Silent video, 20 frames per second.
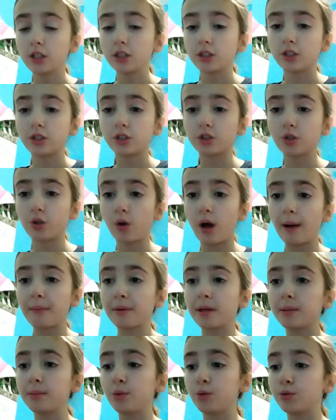So I'm
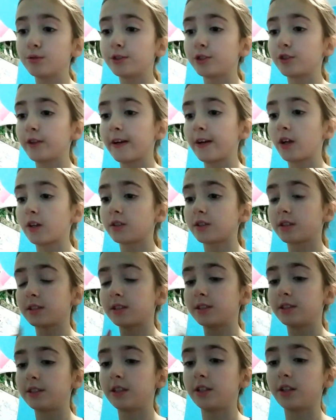going to move straight on to
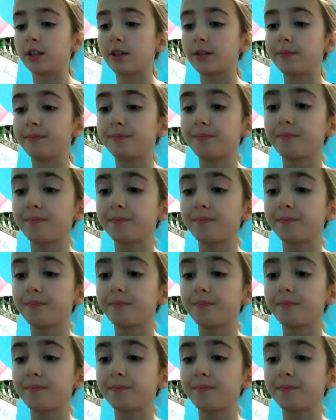concealer.